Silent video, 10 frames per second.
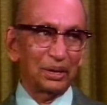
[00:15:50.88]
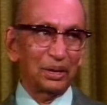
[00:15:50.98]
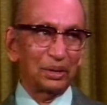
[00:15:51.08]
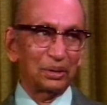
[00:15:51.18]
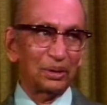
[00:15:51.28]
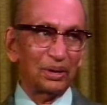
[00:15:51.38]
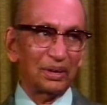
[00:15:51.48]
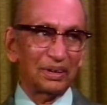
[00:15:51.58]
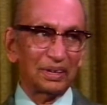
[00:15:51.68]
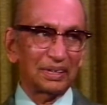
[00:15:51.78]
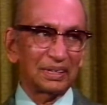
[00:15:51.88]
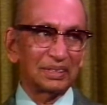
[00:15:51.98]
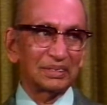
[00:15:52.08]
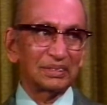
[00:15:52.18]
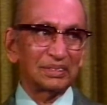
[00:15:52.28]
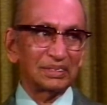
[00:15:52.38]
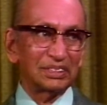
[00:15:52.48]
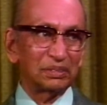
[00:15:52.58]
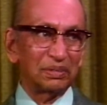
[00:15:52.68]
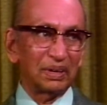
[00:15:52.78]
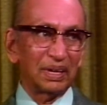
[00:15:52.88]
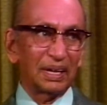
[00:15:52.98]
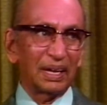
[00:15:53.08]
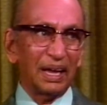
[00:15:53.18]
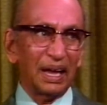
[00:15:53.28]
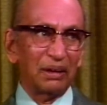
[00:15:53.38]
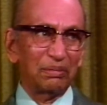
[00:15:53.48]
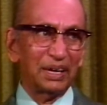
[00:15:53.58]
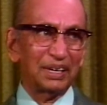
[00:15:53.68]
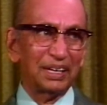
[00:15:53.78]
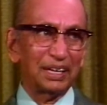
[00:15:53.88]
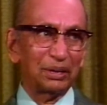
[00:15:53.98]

So if vertices